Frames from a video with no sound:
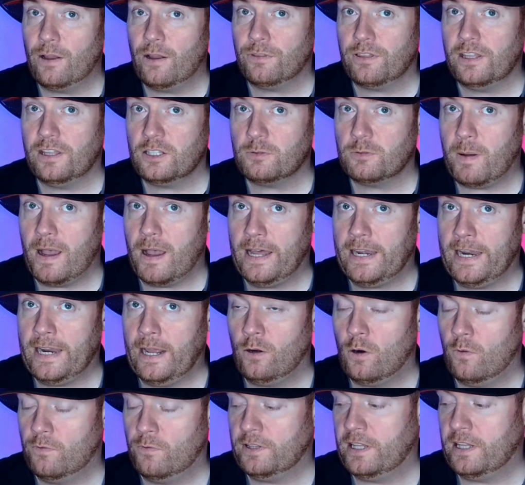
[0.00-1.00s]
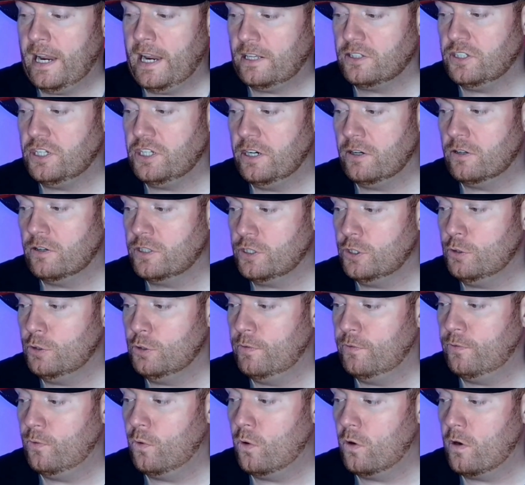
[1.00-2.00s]
things pan out over the next year or two
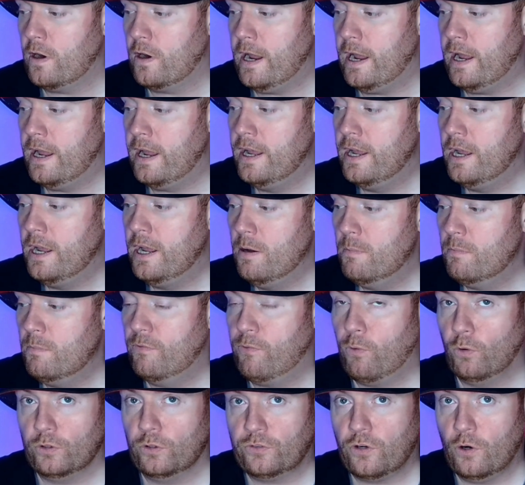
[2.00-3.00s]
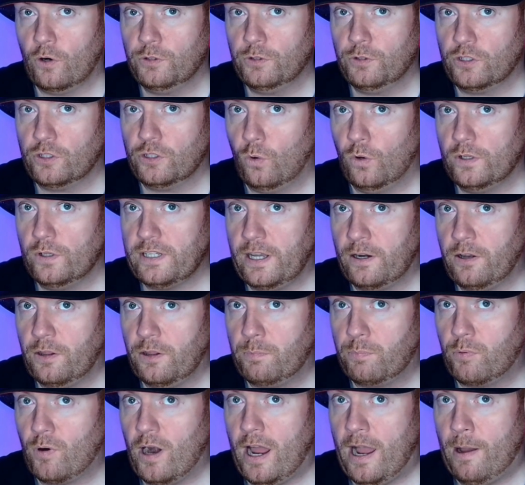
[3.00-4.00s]
before throwing your toys out of the
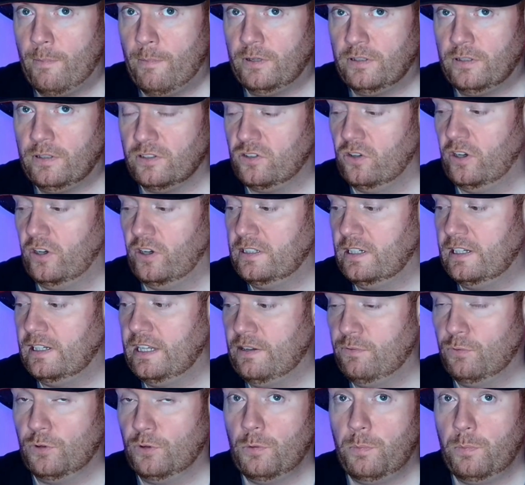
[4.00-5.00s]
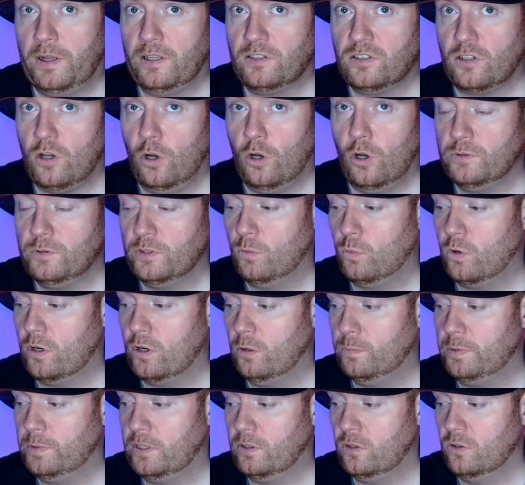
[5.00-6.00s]
pram and deciding to leave one of the biggest clubs in the
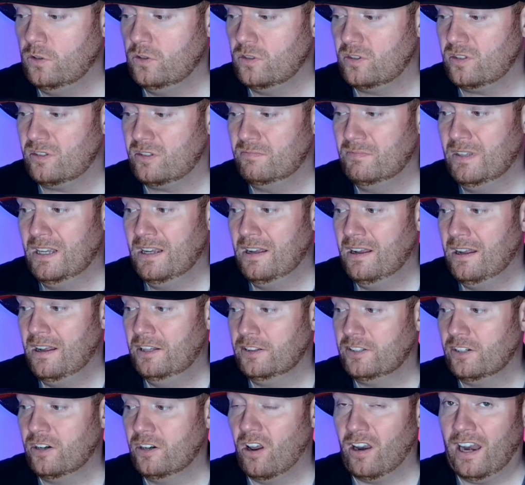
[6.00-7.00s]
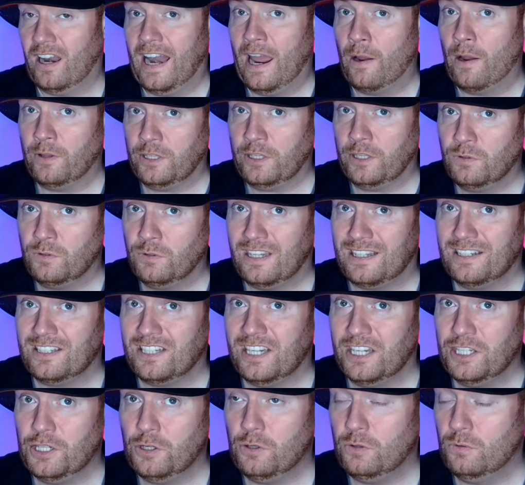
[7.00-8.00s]
world because they're not allowing you to
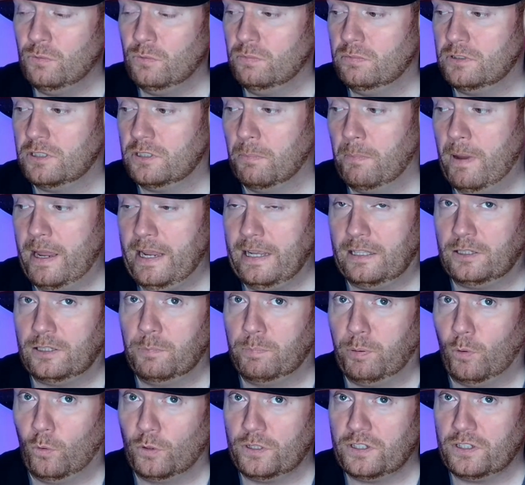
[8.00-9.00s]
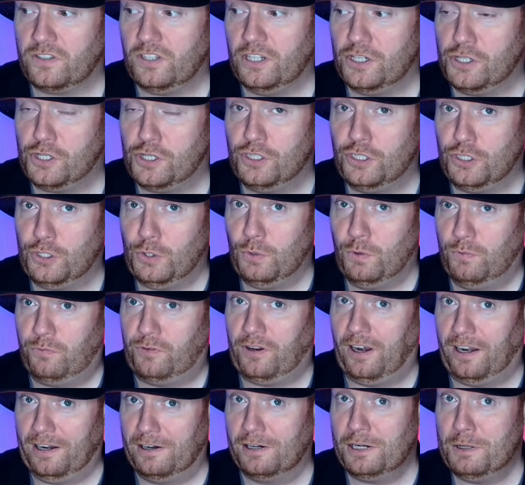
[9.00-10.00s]
continue to make the poor decisions you have
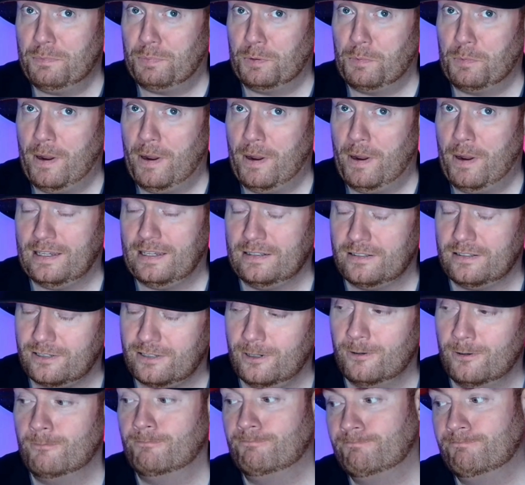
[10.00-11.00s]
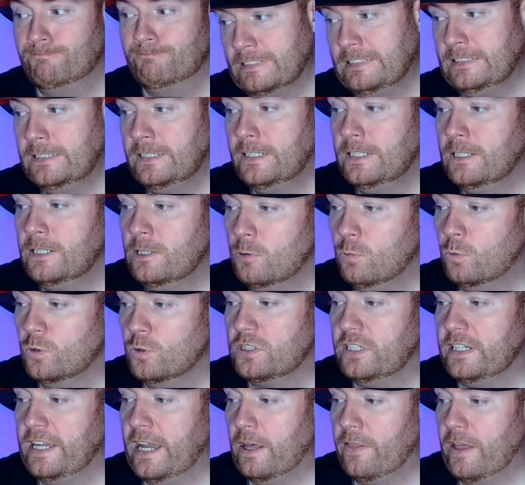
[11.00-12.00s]
clearly been making. So we'll
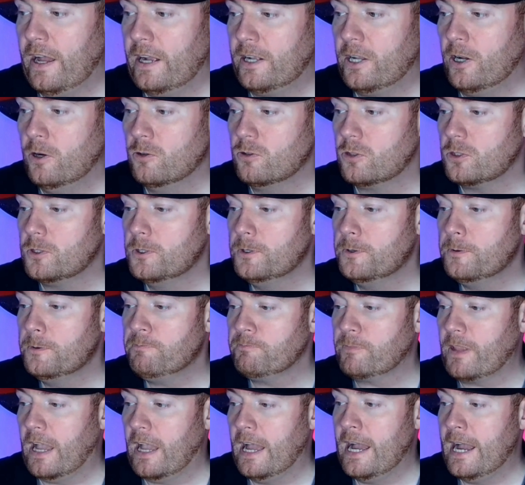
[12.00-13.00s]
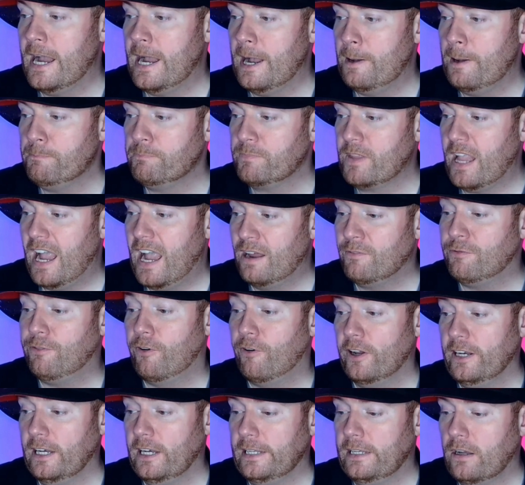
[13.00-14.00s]
see how that goes. And
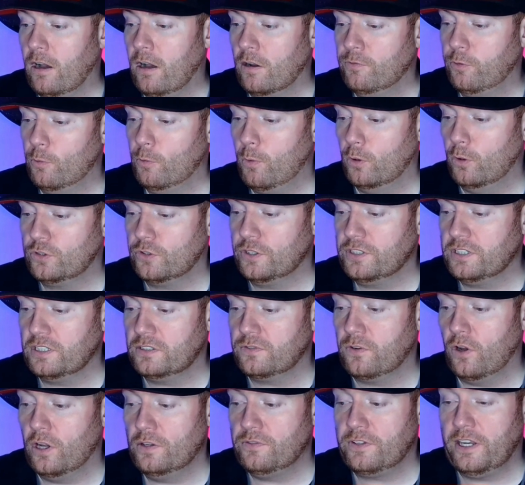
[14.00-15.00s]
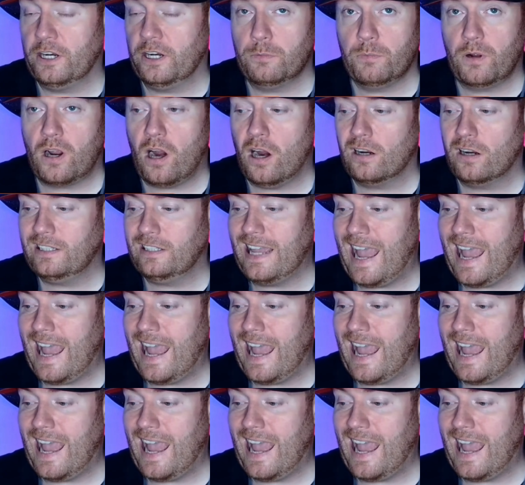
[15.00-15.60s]
finally, on Football 365, Kieran McCarthy